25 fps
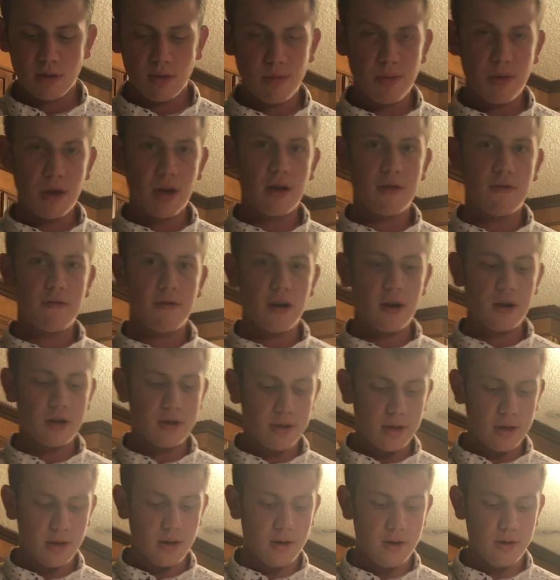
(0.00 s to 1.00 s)
it would be unfair
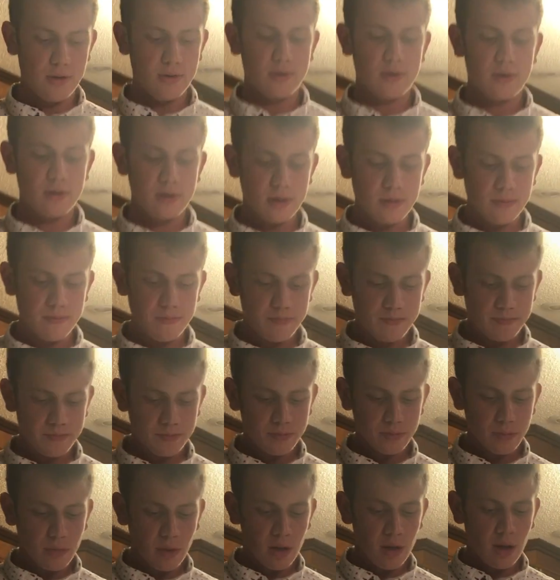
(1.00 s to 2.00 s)
to the accusers.
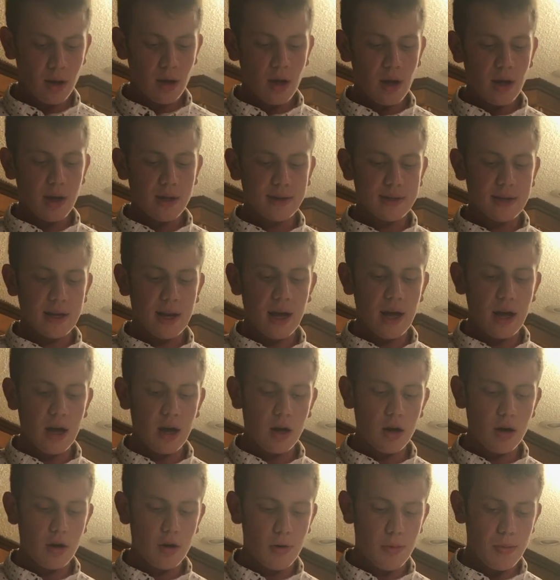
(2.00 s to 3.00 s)
Today,
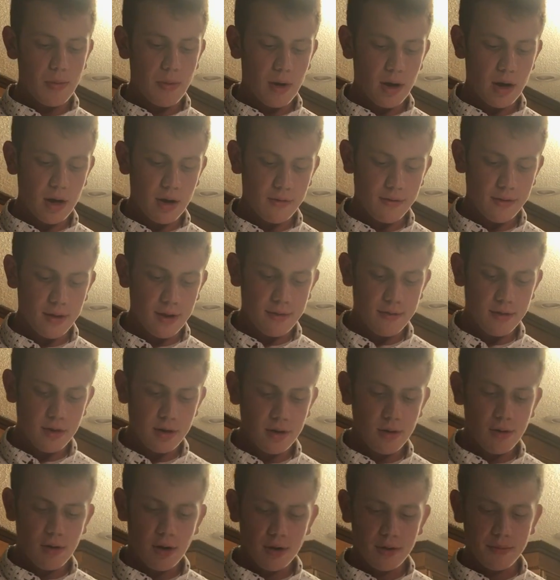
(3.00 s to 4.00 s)
I hope I have
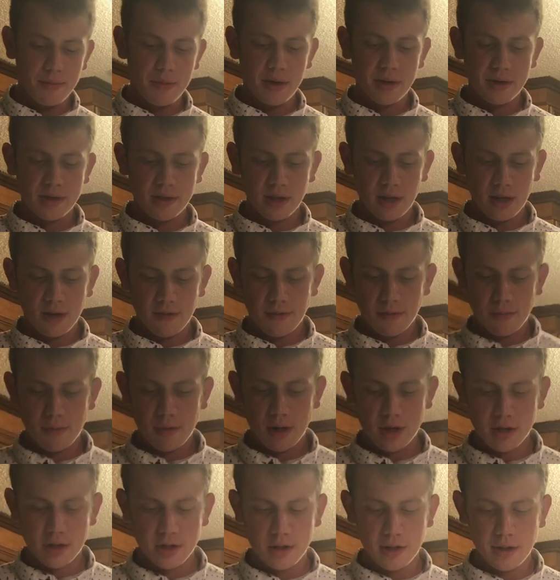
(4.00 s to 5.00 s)
given you all the basic
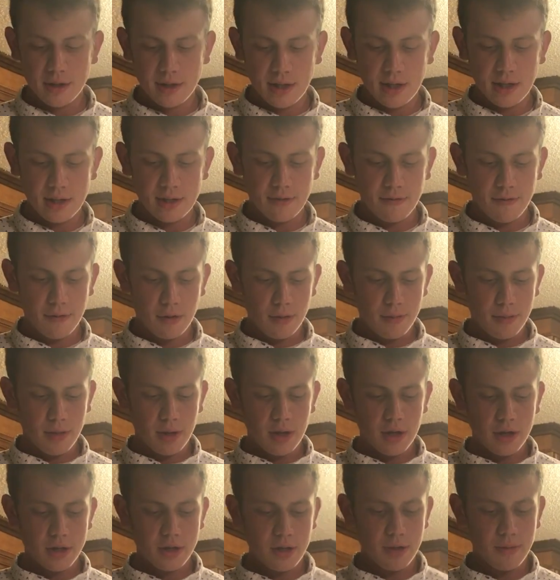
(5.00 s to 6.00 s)
information you need to
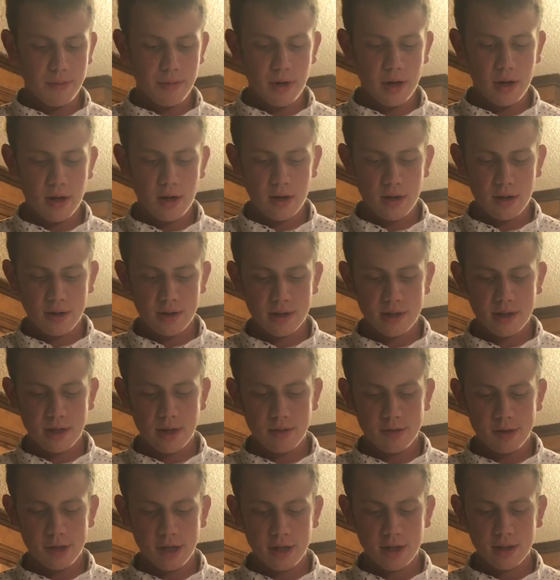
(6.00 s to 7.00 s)
formulate your opinion on the
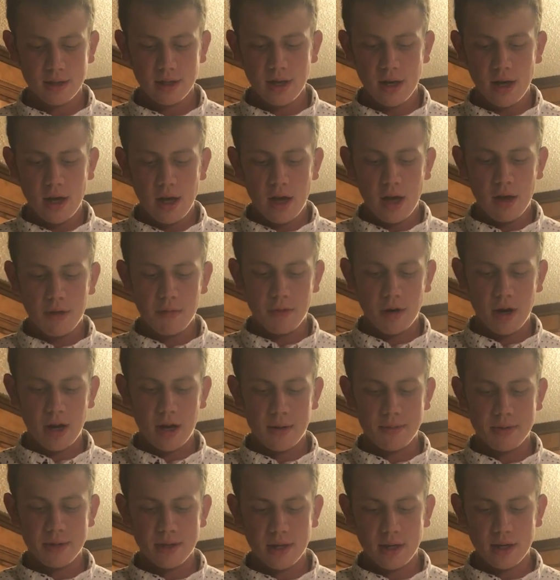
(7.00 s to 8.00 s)
subject, and
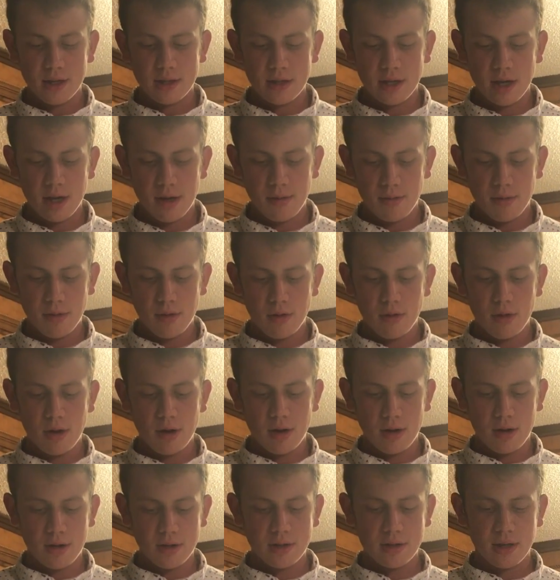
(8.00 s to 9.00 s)
perhaps next time you
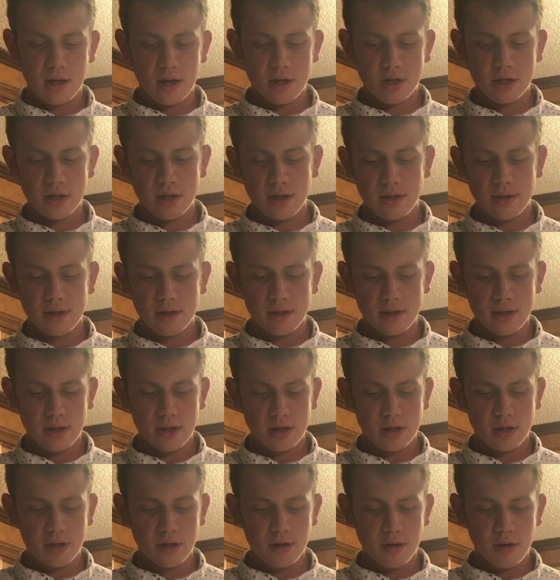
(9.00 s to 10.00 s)
hear a discussion on this
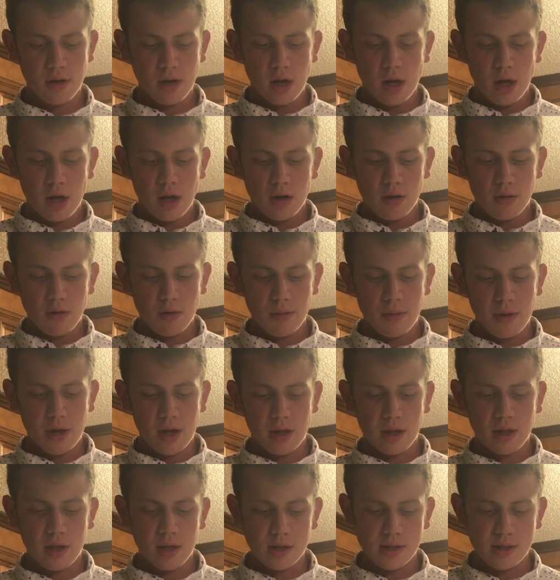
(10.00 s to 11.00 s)
issue, you will be
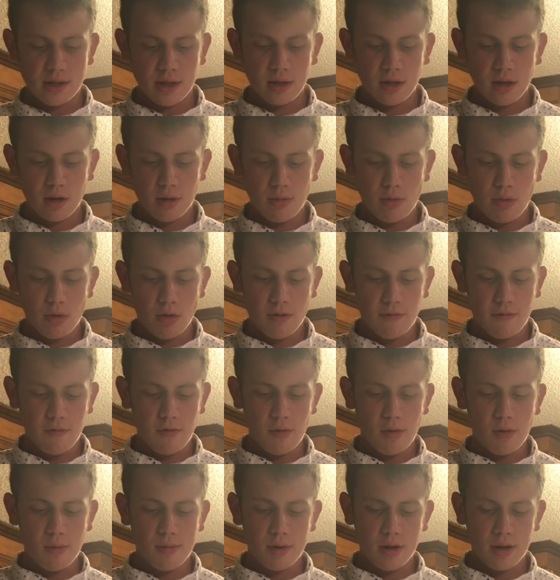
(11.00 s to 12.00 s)
at least a little more
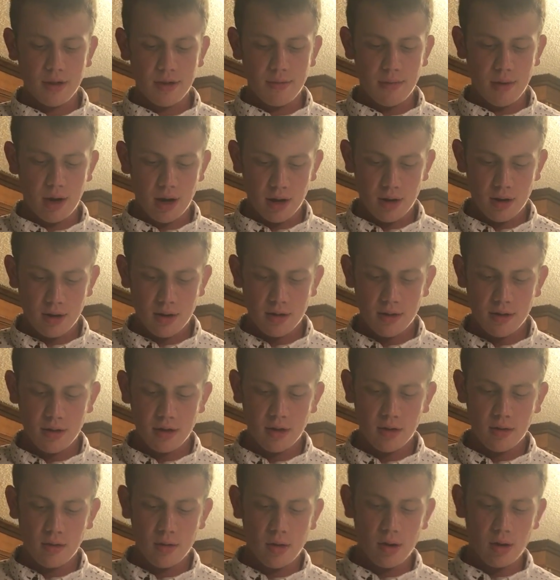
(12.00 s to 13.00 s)
informed on the matter.
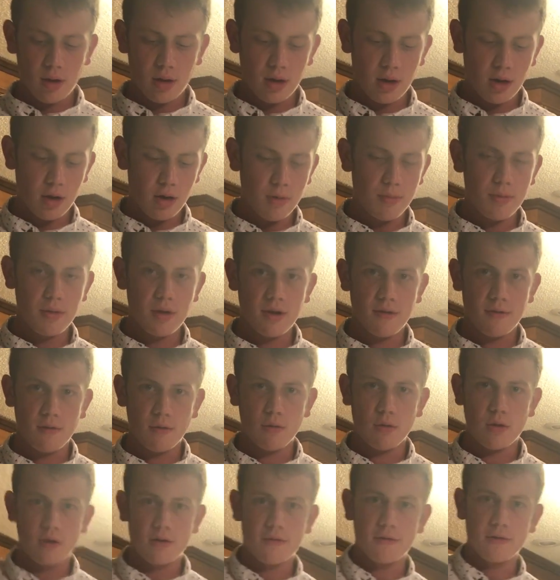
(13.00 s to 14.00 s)
Thank you all, and I hope you have
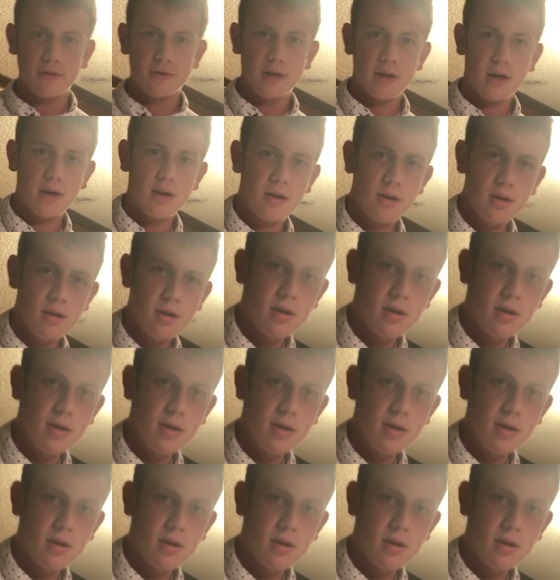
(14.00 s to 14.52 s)
a wonderful day.